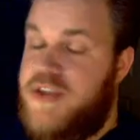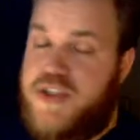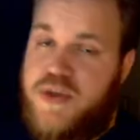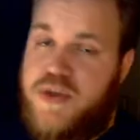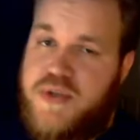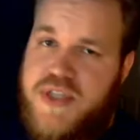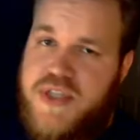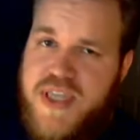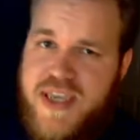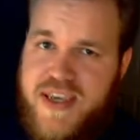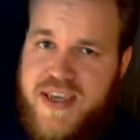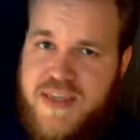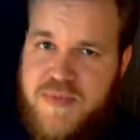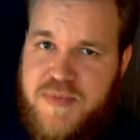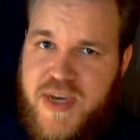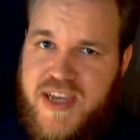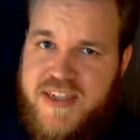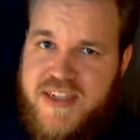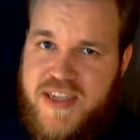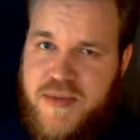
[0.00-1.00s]
So seeing as
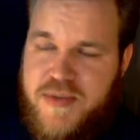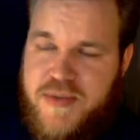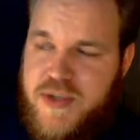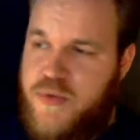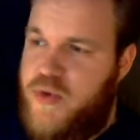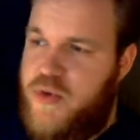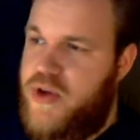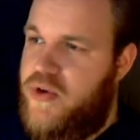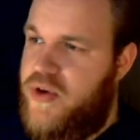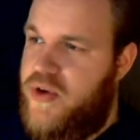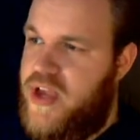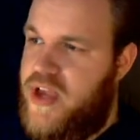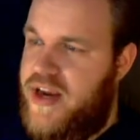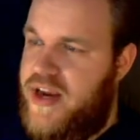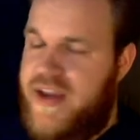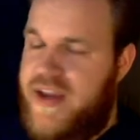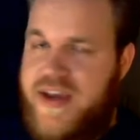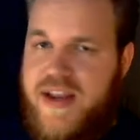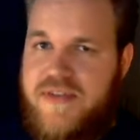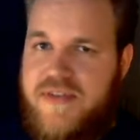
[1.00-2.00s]
my attempt at
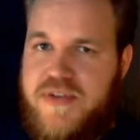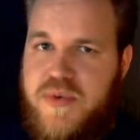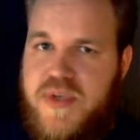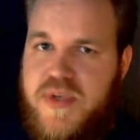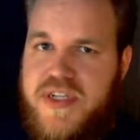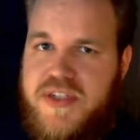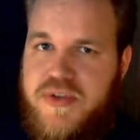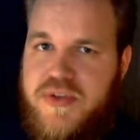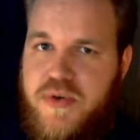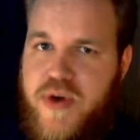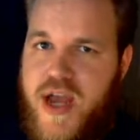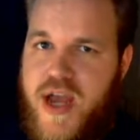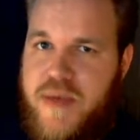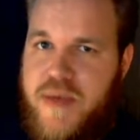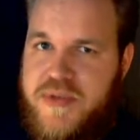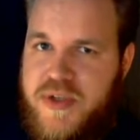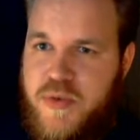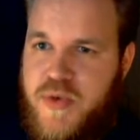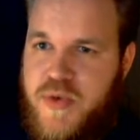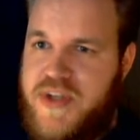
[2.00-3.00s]
recreating an F-22
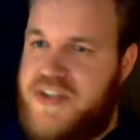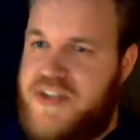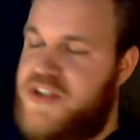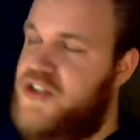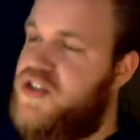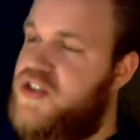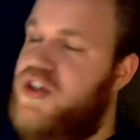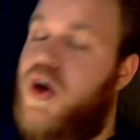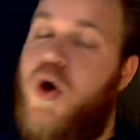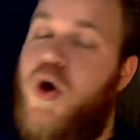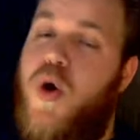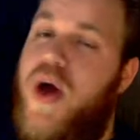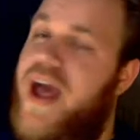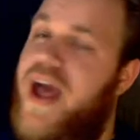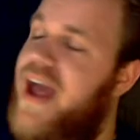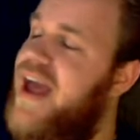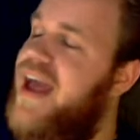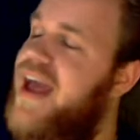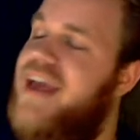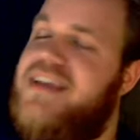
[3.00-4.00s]
Raptor went so
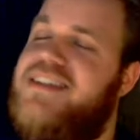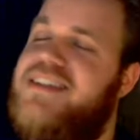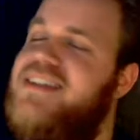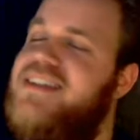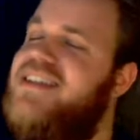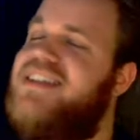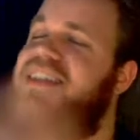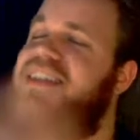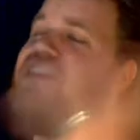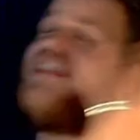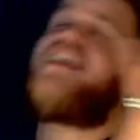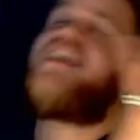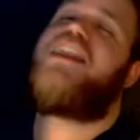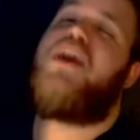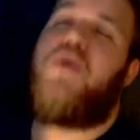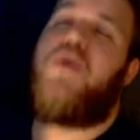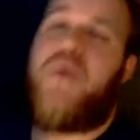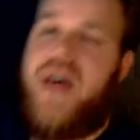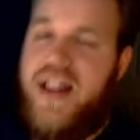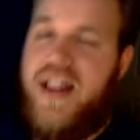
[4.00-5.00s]

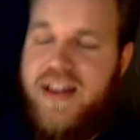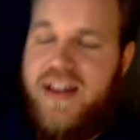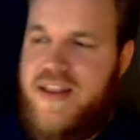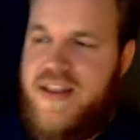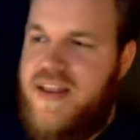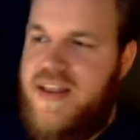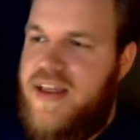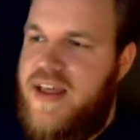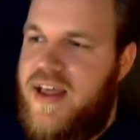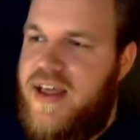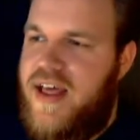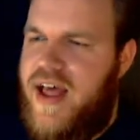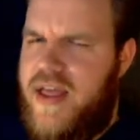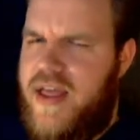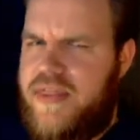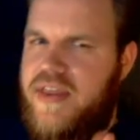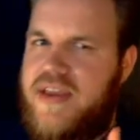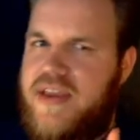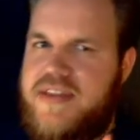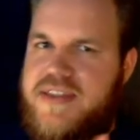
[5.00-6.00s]
exceedingly well,
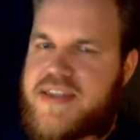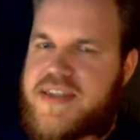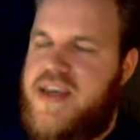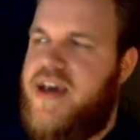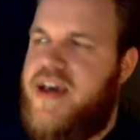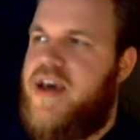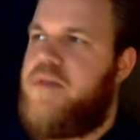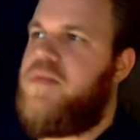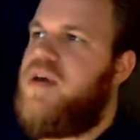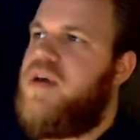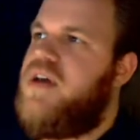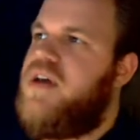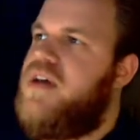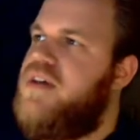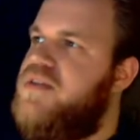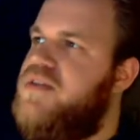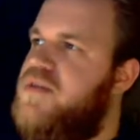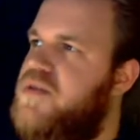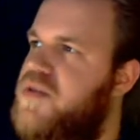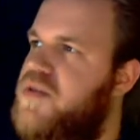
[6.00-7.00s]
I think it's time
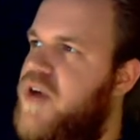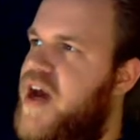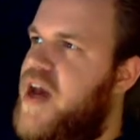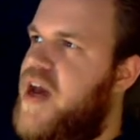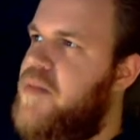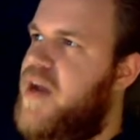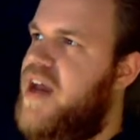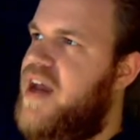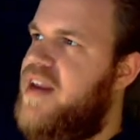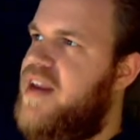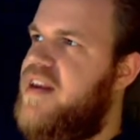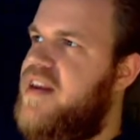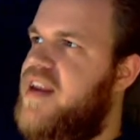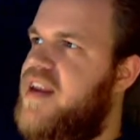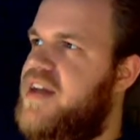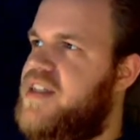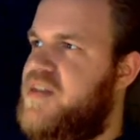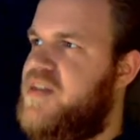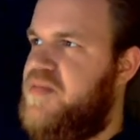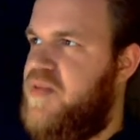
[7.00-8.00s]
to try my
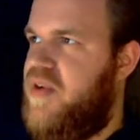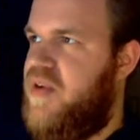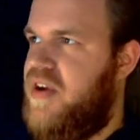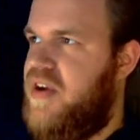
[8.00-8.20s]
next